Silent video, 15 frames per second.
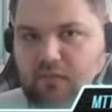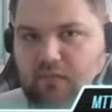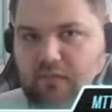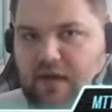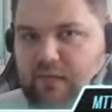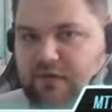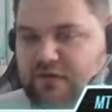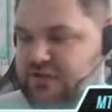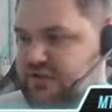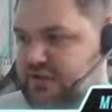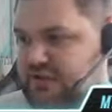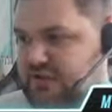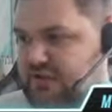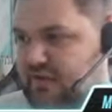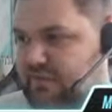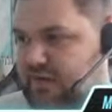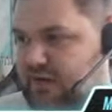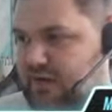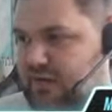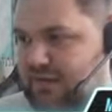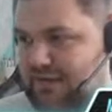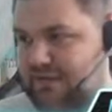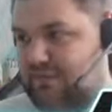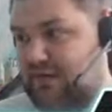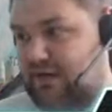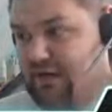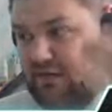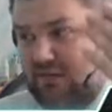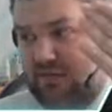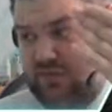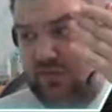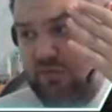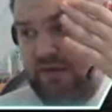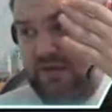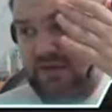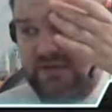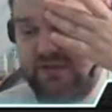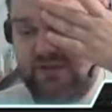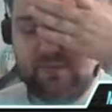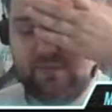Maybe just the traffic in the evening is too much here.